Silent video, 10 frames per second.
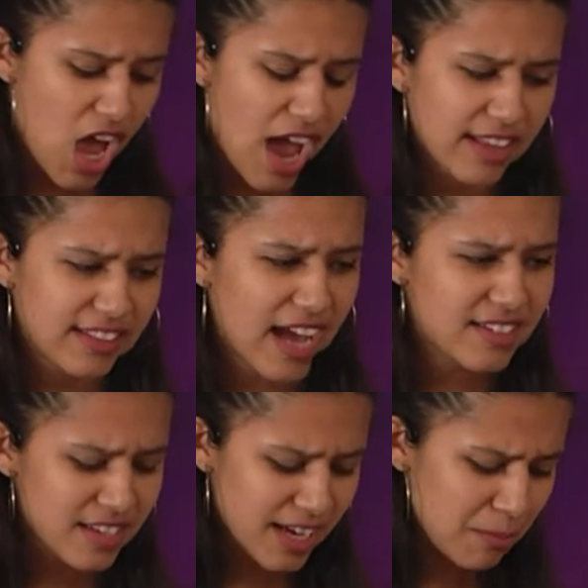At
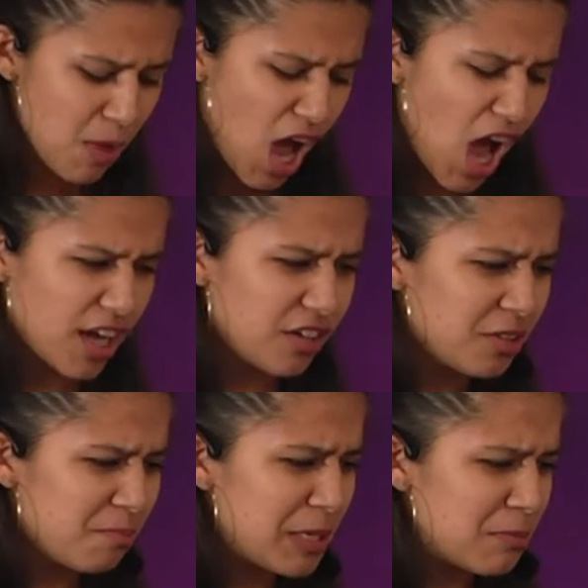that time, I
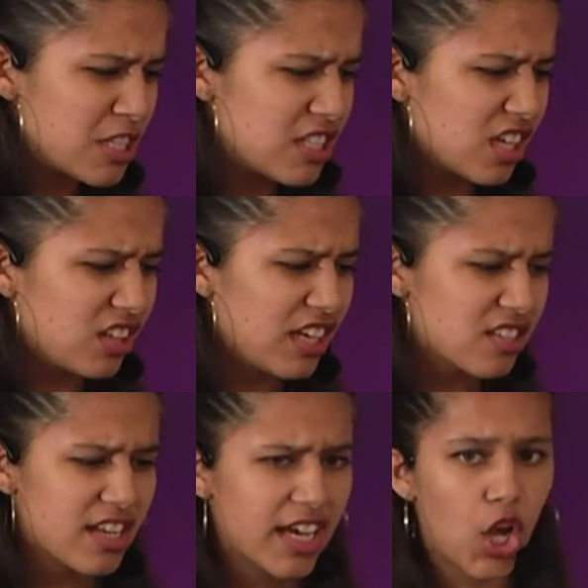heard people say things
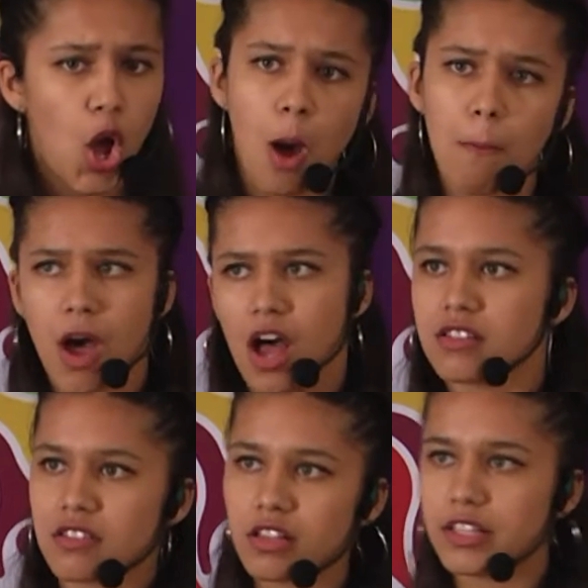like,
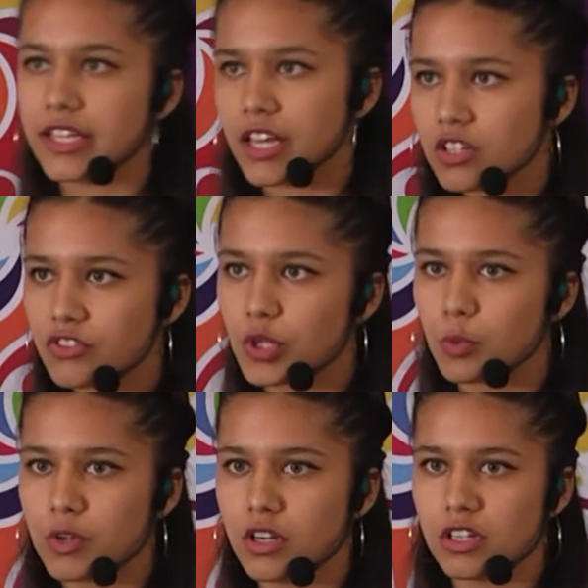marks aren't the end of the
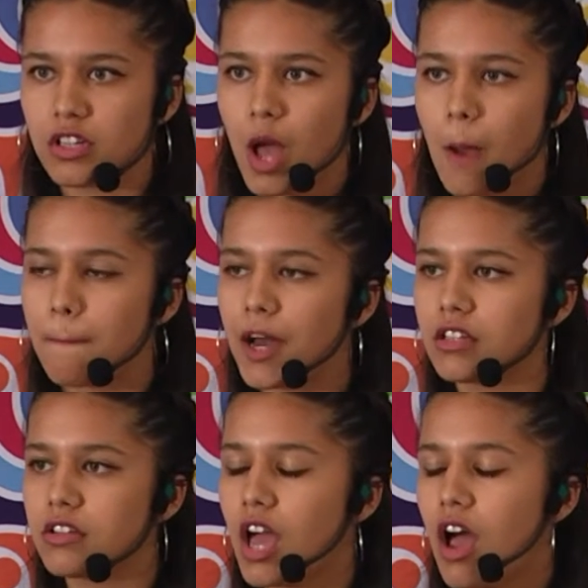world,
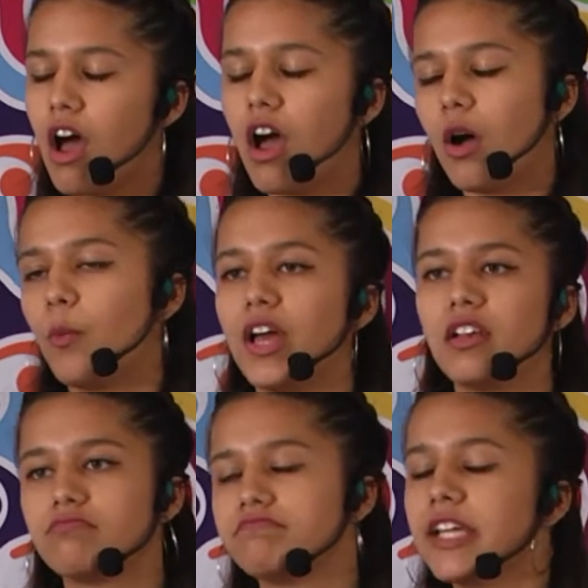but
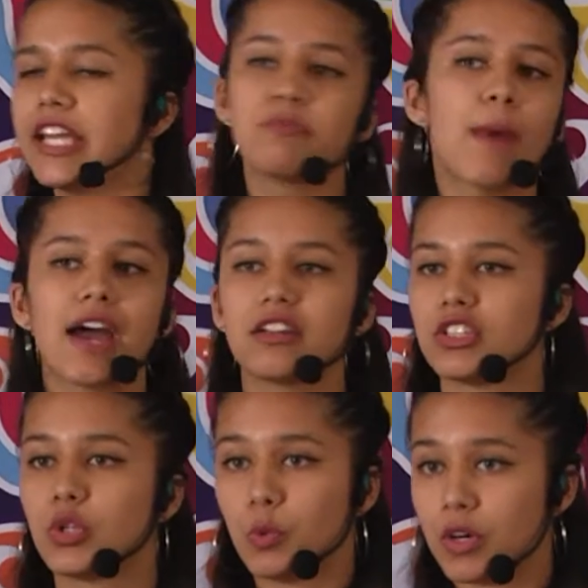well, it mattered
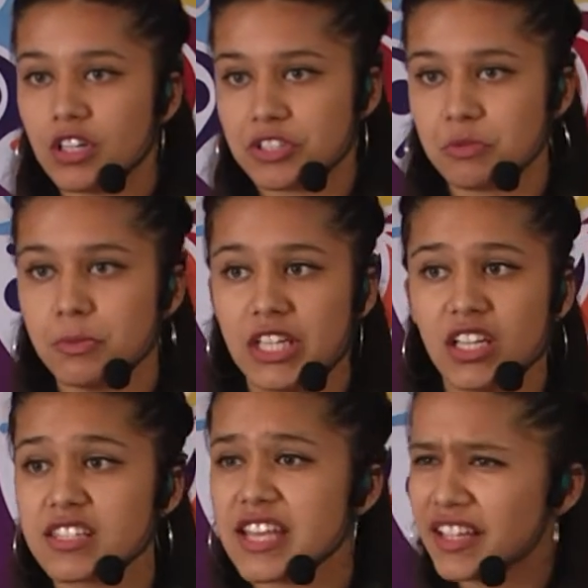the world to me
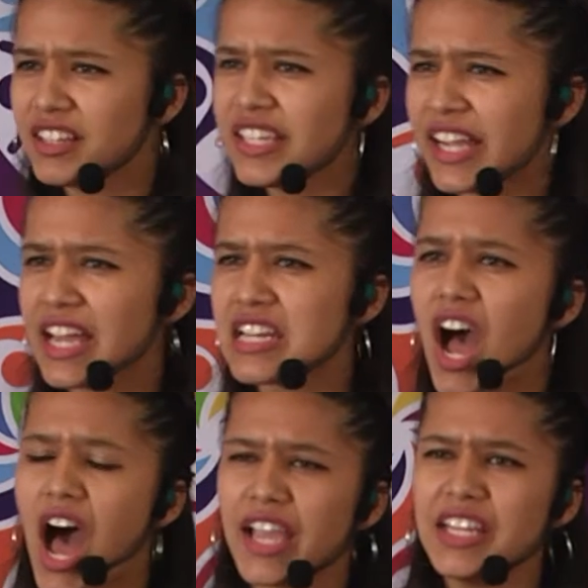because at the end,
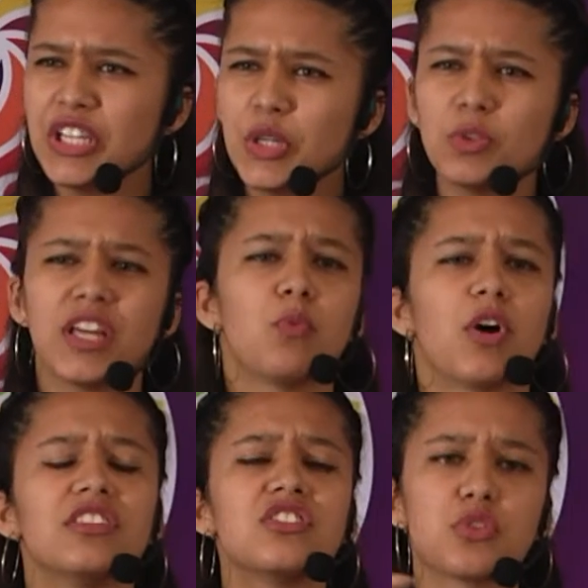I knew that
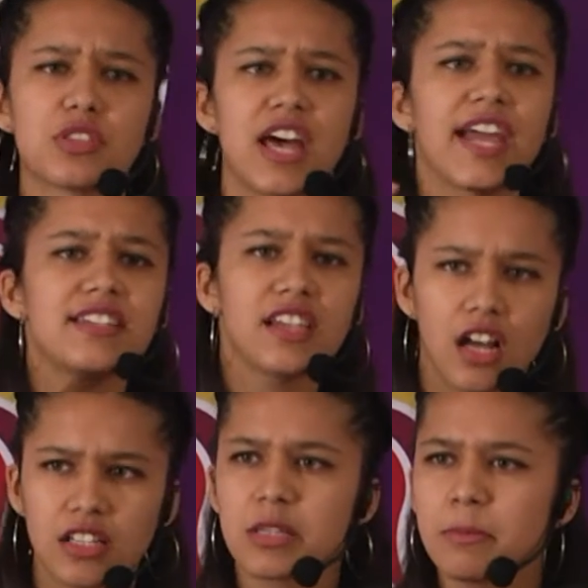what the society
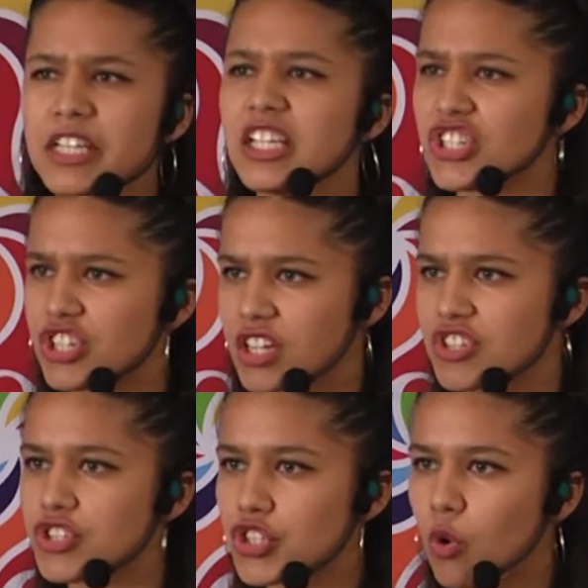ultimately
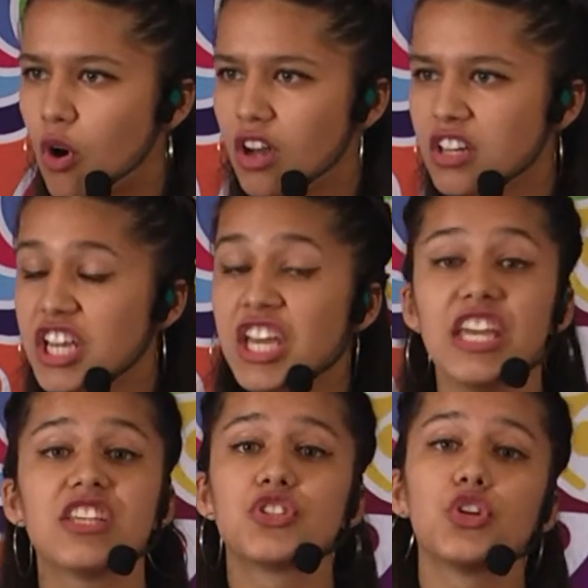judges you on
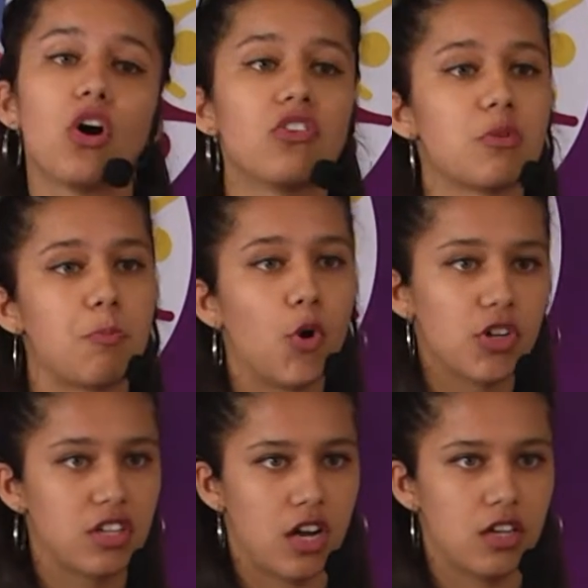is your
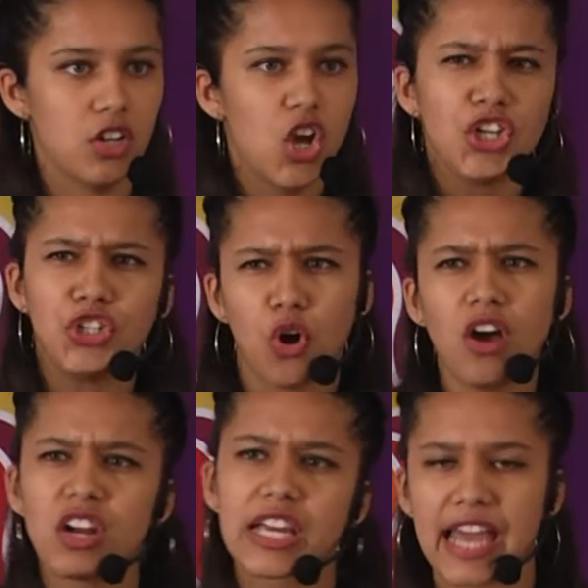report card,
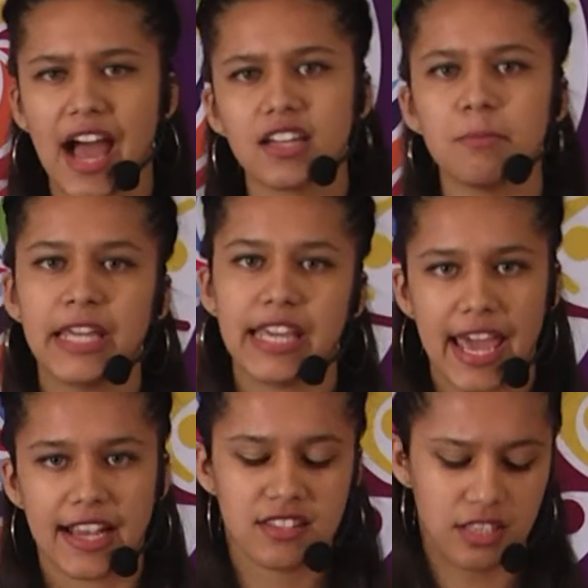your academic
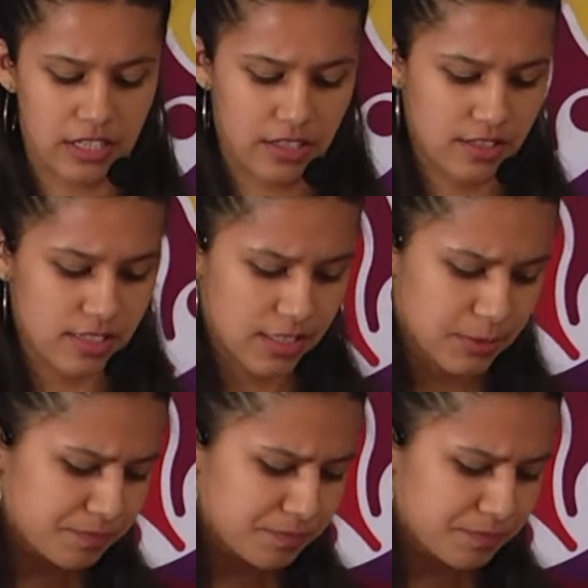excellence.